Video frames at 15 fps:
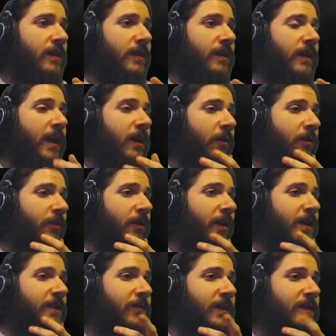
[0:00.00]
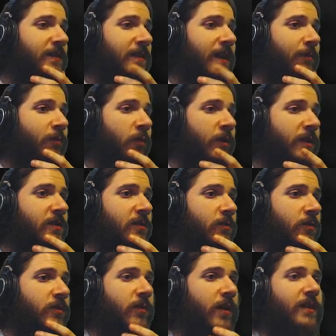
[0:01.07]
Now, with your eyes fixed to that point, you
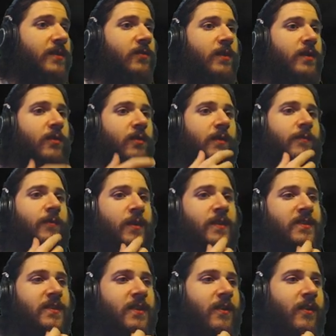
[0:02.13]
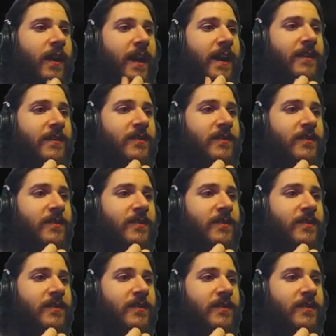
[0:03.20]
will try to ignore the voices in your head